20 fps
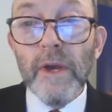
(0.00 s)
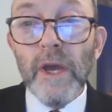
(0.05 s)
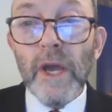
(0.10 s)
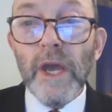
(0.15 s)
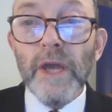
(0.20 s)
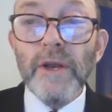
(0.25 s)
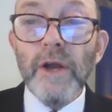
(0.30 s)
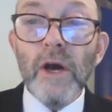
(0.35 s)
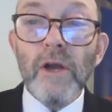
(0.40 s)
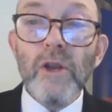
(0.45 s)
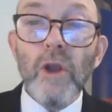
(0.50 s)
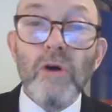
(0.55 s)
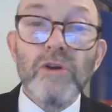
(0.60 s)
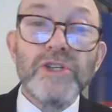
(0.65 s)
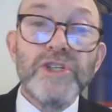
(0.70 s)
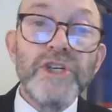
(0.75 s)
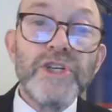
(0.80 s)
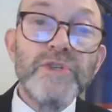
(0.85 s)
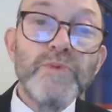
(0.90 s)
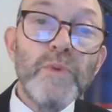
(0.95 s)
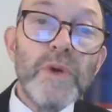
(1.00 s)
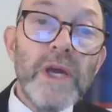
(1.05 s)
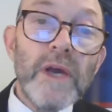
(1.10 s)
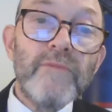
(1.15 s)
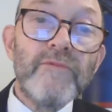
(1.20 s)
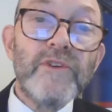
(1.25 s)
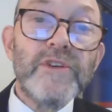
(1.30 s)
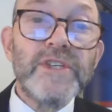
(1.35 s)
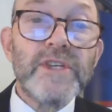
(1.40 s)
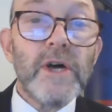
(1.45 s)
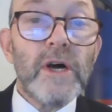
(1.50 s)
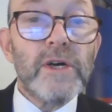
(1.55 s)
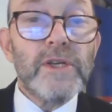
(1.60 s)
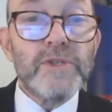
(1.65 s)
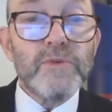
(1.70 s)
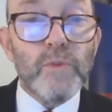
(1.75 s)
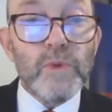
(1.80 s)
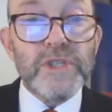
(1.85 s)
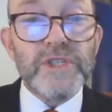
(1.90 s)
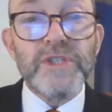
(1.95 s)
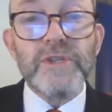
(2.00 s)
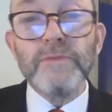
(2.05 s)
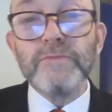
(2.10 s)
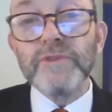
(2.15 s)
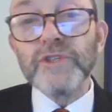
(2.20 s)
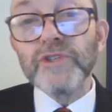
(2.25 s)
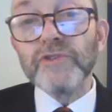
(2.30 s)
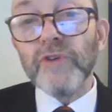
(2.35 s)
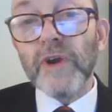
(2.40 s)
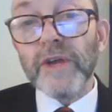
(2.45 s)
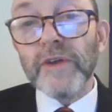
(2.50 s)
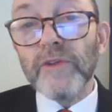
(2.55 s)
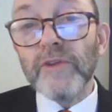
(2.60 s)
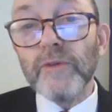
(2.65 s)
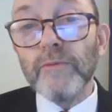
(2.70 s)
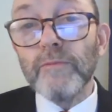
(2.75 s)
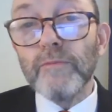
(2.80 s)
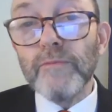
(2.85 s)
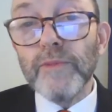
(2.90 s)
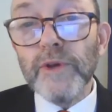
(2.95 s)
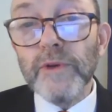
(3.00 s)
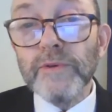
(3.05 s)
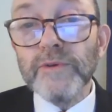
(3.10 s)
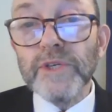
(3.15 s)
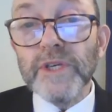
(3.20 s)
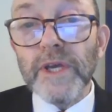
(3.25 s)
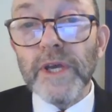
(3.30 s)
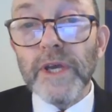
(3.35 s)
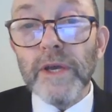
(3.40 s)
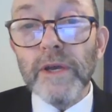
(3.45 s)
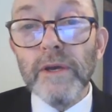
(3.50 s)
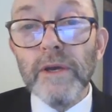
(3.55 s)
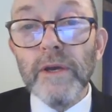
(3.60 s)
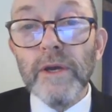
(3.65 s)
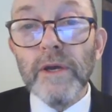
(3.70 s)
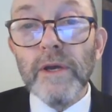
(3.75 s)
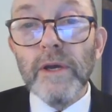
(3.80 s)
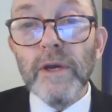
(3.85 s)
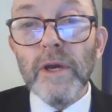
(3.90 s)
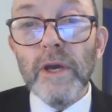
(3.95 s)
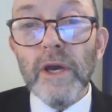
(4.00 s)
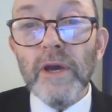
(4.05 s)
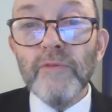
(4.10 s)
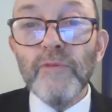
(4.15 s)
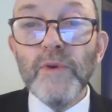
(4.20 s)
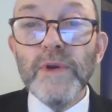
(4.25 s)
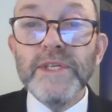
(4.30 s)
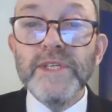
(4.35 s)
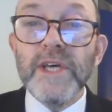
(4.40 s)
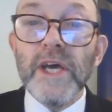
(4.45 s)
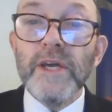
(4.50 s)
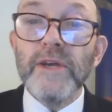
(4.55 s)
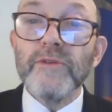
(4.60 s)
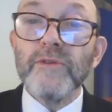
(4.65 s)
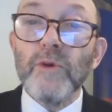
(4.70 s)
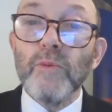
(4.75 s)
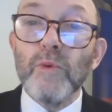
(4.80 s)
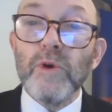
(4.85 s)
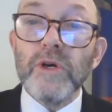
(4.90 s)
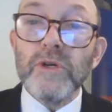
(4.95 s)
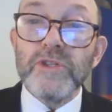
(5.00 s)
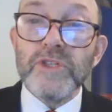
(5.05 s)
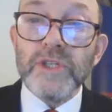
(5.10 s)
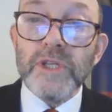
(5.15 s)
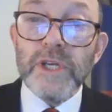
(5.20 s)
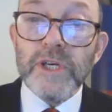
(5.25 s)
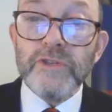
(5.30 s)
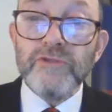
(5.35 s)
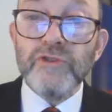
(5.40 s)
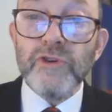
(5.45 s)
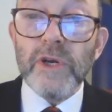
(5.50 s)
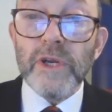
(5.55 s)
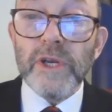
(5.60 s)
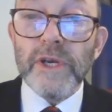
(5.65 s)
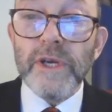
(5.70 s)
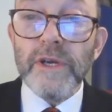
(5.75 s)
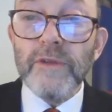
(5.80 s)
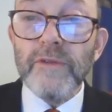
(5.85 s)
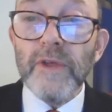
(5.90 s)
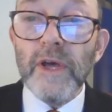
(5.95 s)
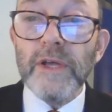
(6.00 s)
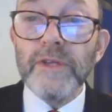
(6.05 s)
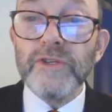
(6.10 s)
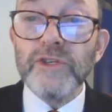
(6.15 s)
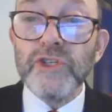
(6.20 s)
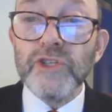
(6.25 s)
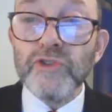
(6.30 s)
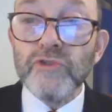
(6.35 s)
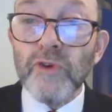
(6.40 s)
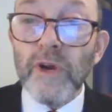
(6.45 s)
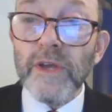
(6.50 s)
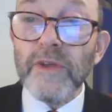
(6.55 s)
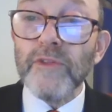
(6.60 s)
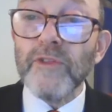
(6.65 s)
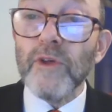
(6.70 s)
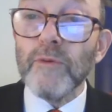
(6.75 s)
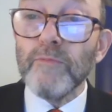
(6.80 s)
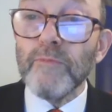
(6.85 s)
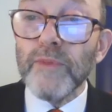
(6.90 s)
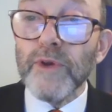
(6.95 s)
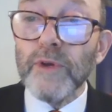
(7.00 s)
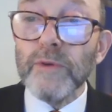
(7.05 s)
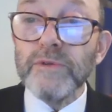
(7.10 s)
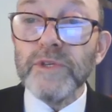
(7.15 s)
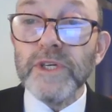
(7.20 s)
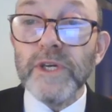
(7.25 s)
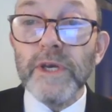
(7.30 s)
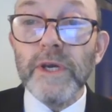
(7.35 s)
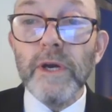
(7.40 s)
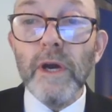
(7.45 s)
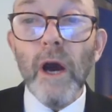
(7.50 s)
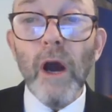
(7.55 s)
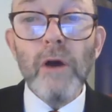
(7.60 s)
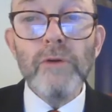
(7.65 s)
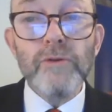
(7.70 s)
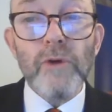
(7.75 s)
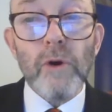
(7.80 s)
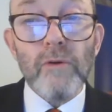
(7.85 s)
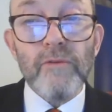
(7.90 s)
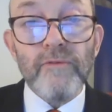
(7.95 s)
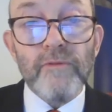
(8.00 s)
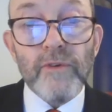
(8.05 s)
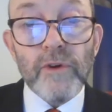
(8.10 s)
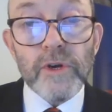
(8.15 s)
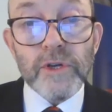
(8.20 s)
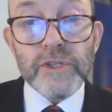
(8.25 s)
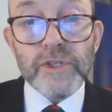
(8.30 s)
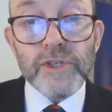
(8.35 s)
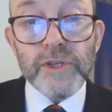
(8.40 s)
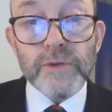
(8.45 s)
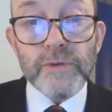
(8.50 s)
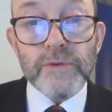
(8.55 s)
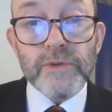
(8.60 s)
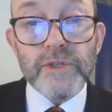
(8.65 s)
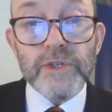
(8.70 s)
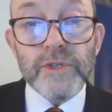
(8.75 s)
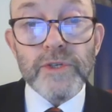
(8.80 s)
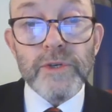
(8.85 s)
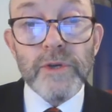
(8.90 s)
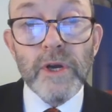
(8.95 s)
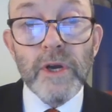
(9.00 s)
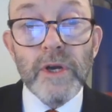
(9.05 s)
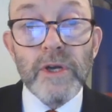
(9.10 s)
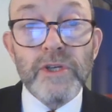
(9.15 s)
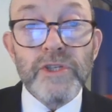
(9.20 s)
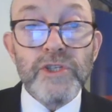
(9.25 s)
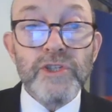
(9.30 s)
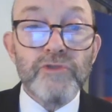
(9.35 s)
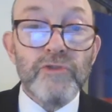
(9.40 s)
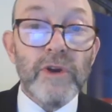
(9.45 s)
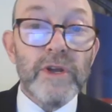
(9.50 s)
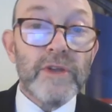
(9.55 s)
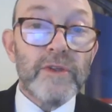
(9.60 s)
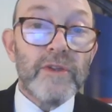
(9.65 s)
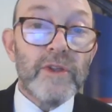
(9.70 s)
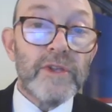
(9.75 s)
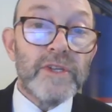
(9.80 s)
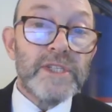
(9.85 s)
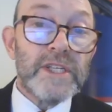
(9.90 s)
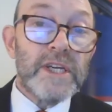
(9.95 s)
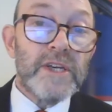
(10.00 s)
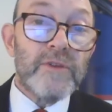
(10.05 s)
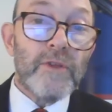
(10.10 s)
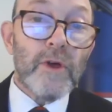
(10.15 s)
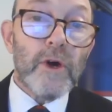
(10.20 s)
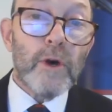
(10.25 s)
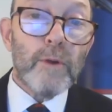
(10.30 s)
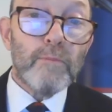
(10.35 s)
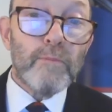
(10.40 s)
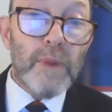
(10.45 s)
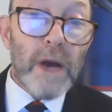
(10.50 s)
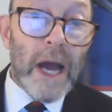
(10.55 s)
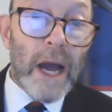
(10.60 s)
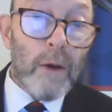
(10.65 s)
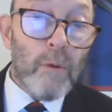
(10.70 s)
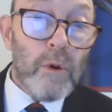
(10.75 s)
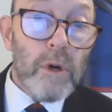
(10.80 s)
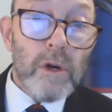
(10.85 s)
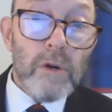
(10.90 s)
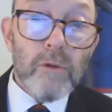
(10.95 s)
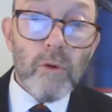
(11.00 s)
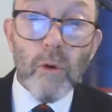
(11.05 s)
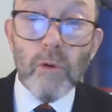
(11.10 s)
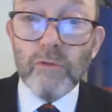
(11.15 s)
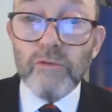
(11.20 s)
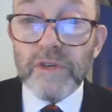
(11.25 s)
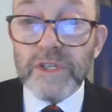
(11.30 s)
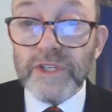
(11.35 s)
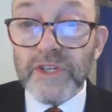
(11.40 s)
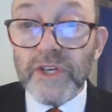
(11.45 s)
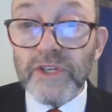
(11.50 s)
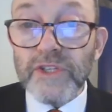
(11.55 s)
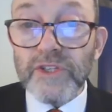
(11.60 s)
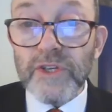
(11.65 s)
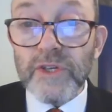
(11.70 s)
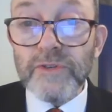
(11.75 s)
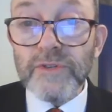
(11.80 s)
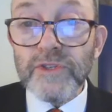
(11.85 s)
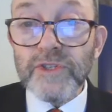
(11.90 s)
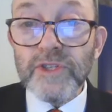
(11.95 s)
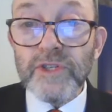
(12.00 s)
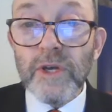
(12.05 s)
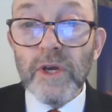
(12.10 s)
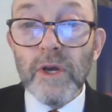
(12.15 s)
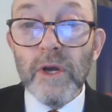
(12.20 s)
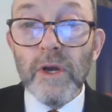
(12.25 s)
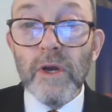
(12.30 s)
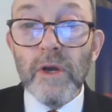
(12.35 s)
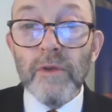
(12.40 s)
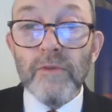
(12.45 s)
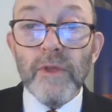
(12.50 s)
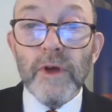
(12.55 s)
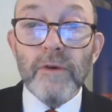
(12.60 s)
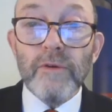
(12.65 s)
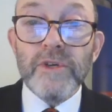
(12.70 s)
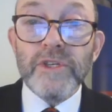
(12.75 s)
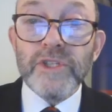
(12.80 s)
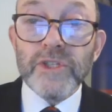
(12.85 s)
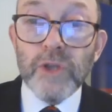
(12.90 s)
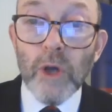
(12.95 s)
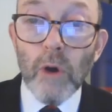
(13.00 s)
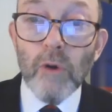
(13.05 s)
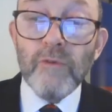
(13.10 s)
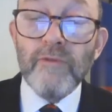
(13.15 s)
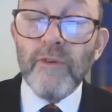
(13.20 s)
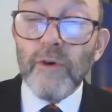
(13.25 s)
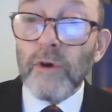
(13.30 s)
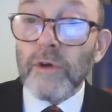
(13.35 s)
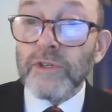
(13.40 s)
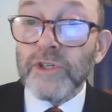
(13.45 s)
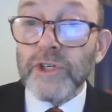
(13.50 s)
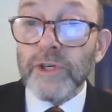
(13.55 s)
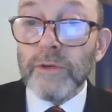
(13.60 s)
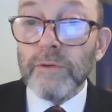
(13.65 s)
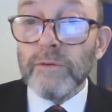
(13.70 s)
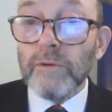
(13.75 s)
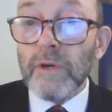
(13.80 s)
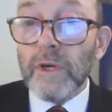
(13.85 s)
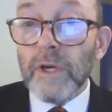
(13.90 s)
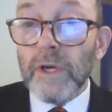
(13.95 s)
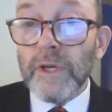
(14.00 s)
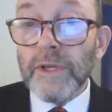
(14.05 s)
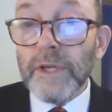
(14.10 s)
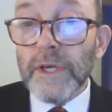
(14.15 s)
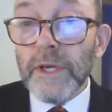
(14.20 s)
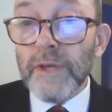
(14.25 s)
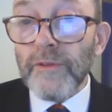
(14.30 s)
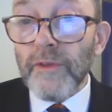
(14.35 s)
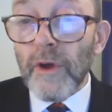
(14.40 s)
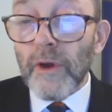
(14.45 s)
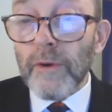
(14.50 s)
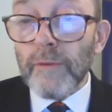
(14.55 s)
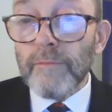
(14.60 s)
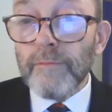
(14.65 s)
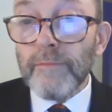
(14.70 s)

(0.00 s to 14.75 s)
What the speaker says: In our lodges, we emphasize wisdom, strength, and beauty. If we take the words literally, then strength and beauty are not virtues. Strength is either power or resistance. There is no virtue in either.